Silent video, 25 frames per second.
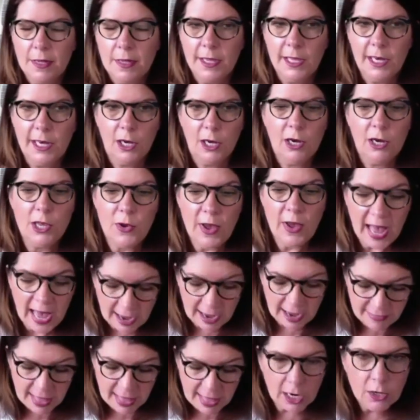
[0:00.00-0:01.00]
You
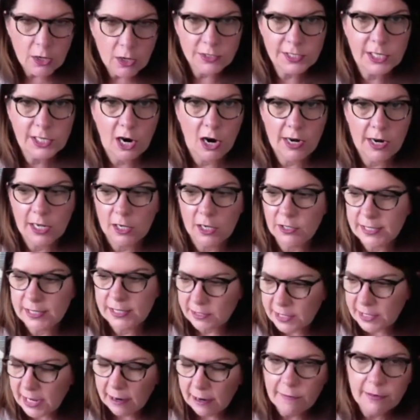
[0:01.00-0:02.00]
have that host card. It goes
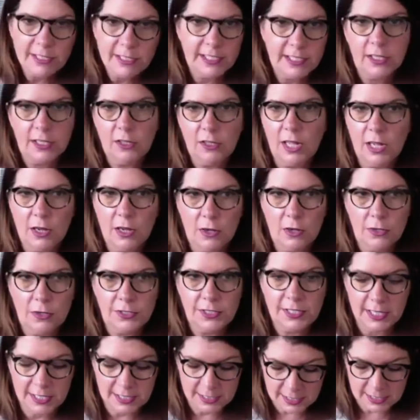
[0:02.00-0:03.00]
out to every single
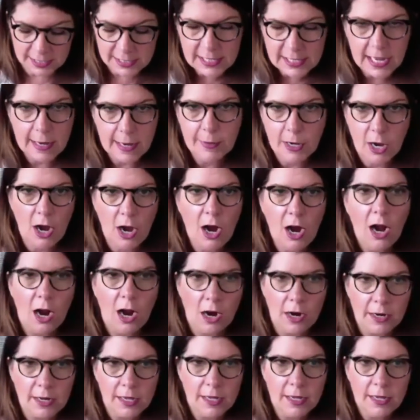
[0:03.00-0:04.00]
host. It's the same
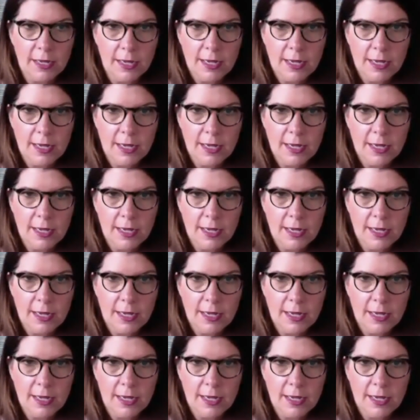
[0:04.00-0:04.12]
card.